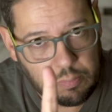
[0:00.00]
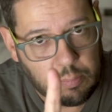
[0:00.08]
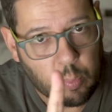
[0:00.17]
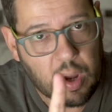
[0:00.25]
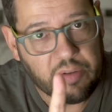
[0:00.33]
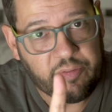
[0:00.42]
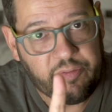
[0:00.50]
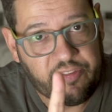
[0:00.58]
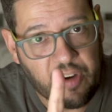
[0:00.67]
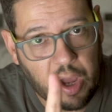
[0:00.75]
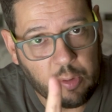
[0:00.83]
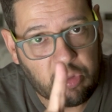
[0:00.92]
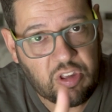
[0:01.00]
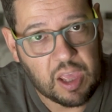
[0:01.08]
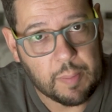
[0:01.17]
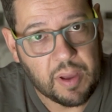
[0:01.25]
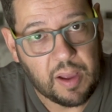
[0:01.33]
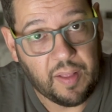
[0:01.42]
One final
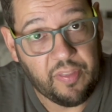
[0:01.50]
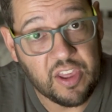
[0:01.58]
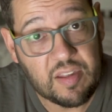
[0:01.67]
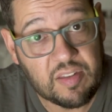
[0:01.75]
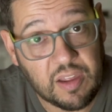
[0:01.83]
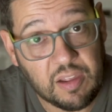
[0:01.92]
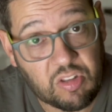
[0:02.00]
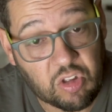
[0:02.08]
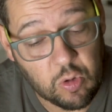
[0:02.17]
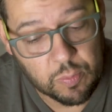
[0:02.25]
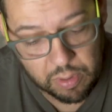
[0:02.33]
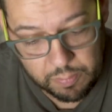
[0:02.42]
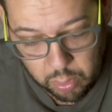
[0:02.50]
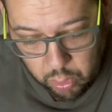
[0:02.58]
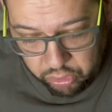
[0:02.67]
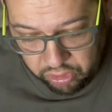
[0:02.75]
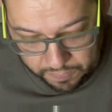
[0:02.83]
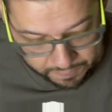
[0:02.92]
tip, and this is super
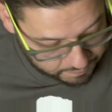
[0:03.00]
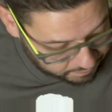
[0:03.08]
important.